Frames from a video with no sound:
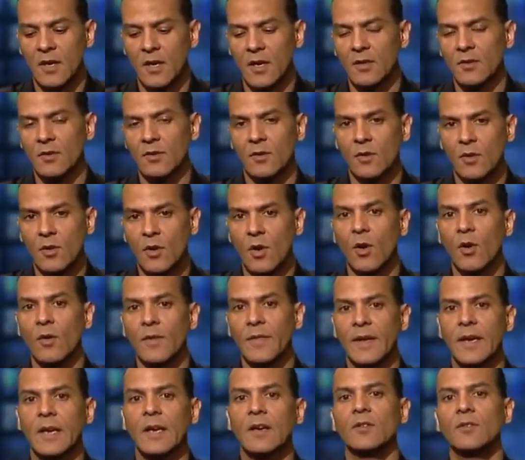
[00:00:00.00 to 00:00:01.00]
You'll go
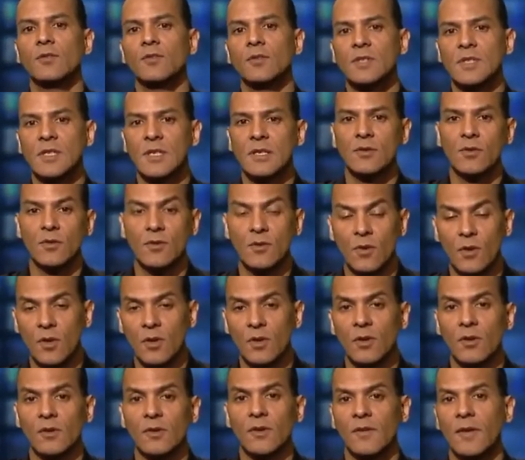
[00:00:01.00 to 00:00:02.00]
there and you'll see
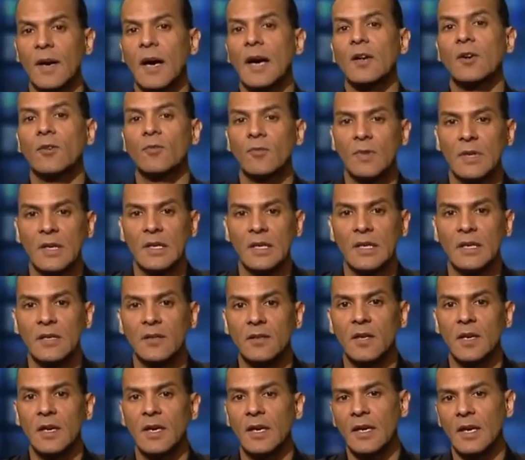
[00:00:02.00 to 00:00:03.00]
tutorials of how to
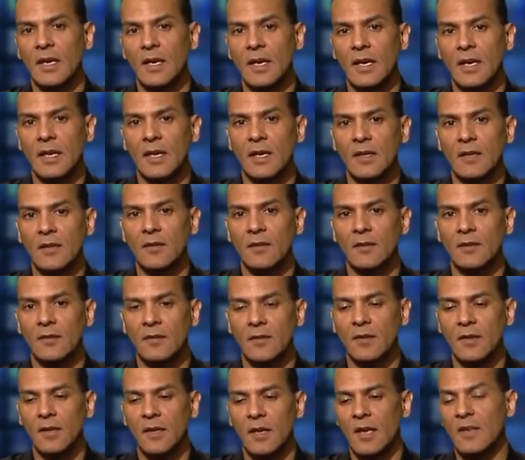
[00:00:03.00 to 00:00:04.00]
read and
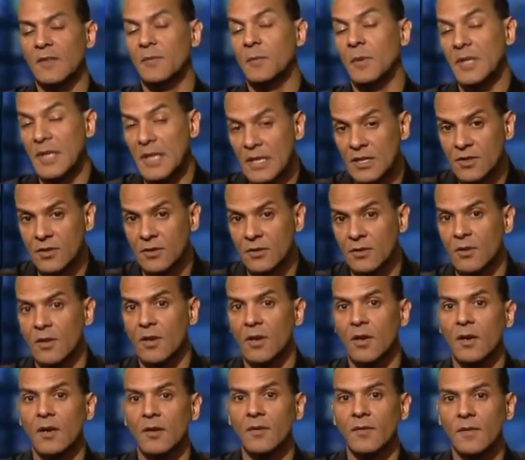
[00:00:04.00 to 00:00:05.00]
explanation
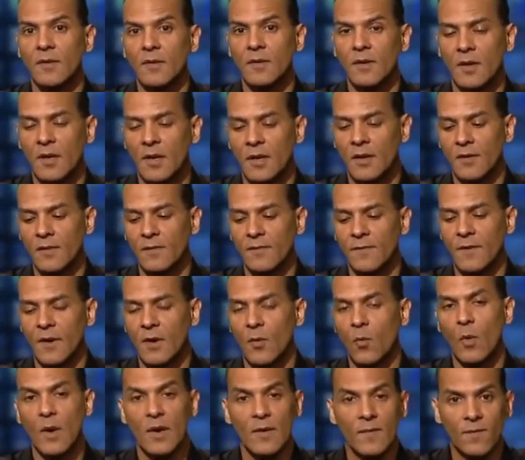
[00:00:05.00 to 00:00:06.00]
of
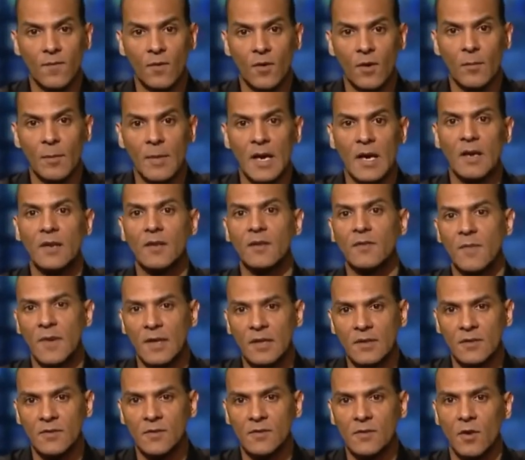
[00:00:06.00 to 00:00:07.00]
waveform monitors,
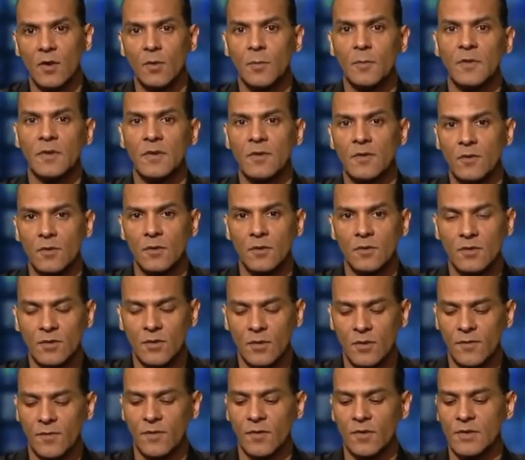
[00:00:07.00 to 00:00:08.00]
vector scopes, and so on and
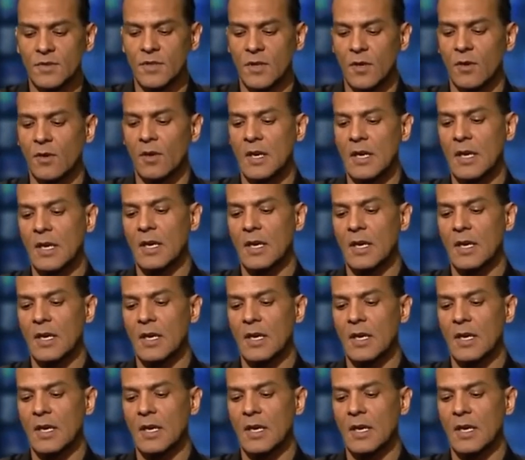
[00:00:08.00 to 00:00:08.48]
so forth. So